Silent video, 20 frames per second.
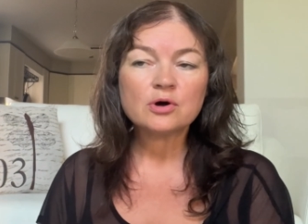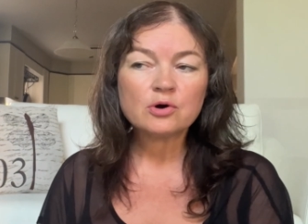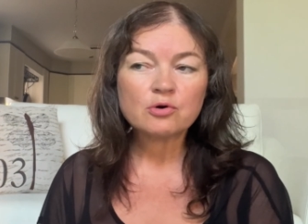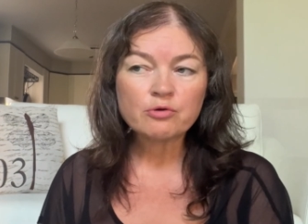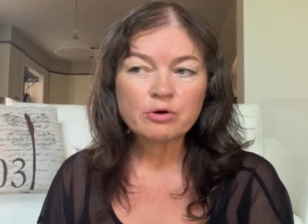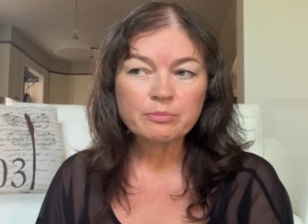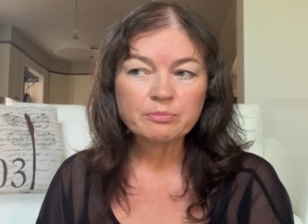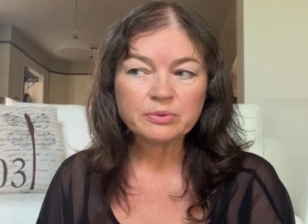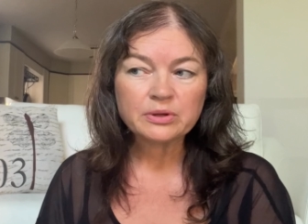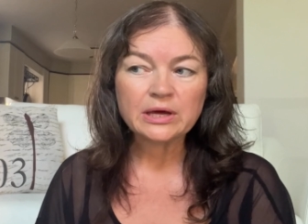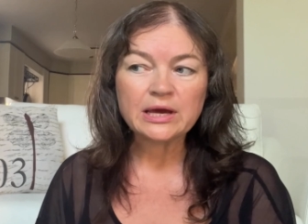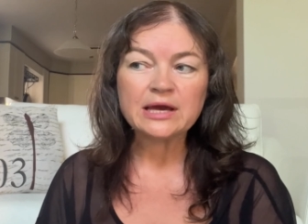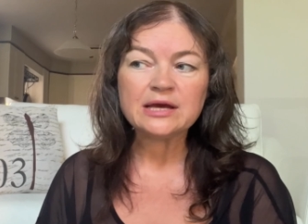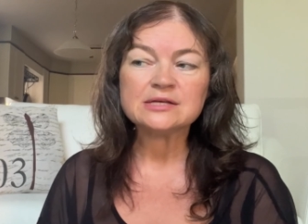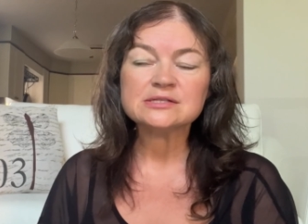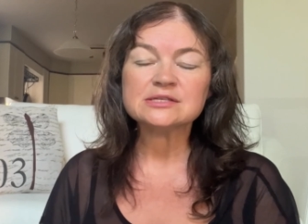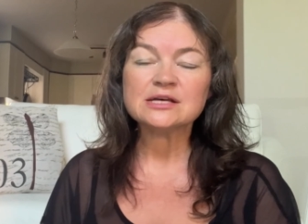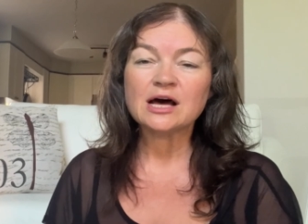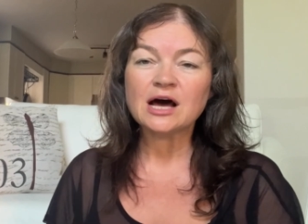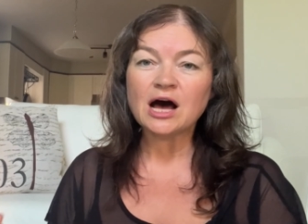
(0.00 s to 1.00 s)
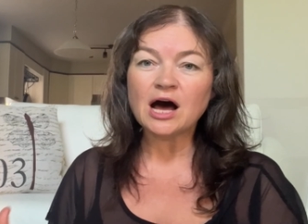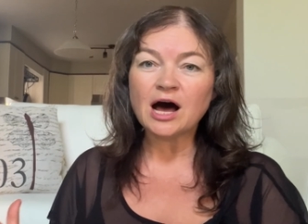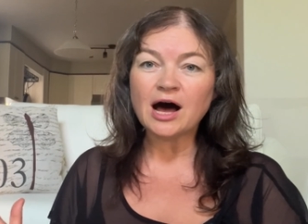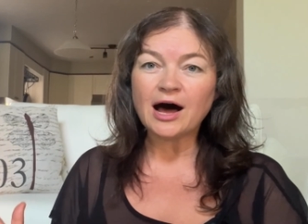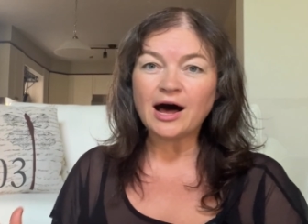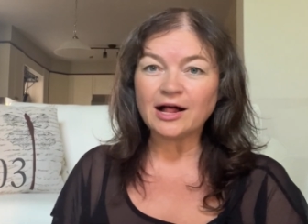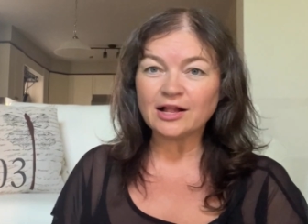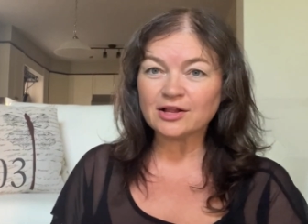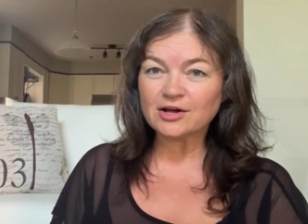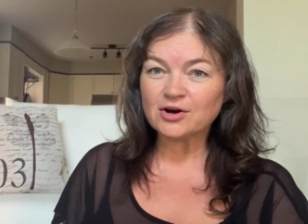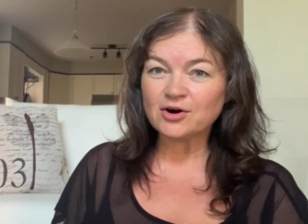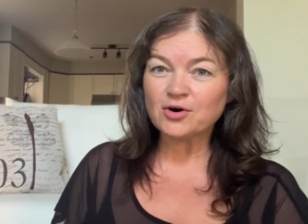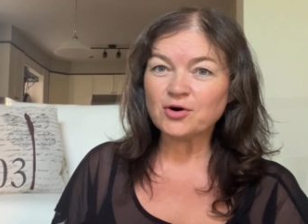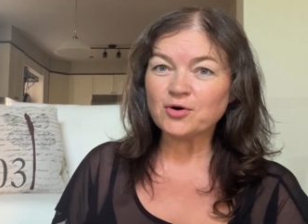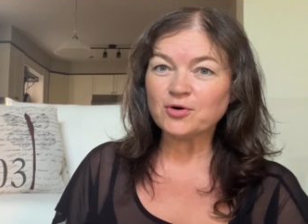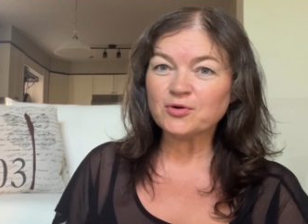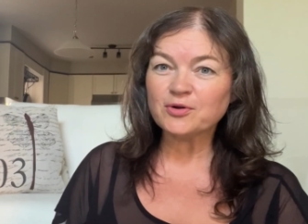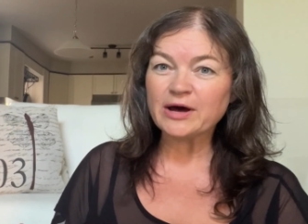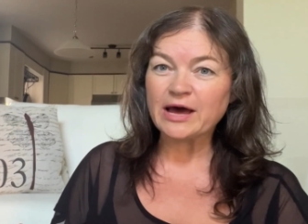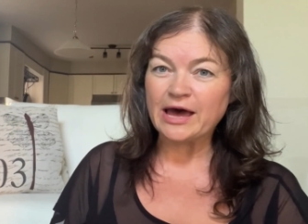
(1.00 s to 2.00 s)
replace
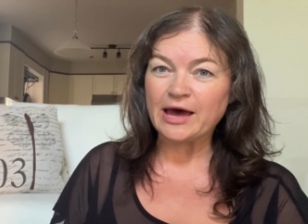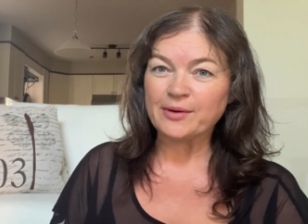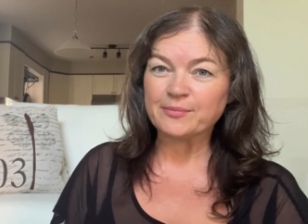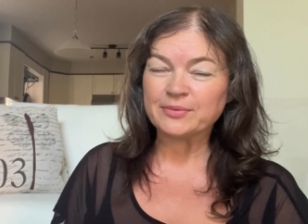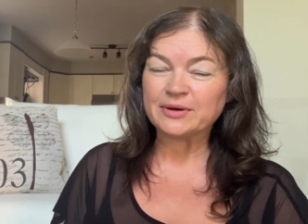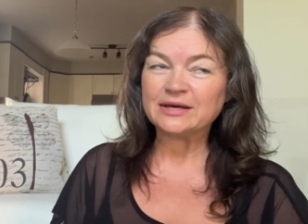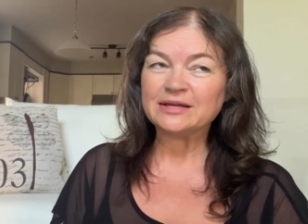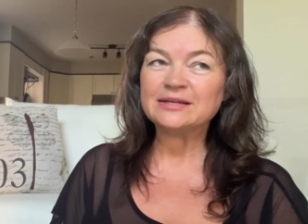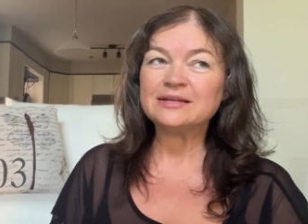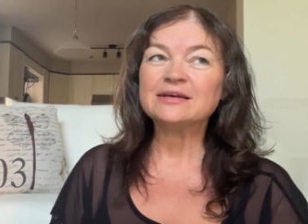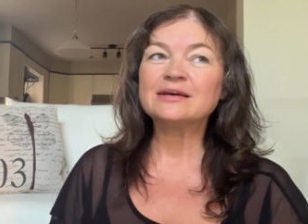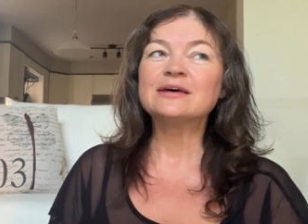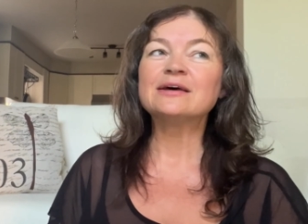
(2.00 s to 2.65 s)
alcohol habit,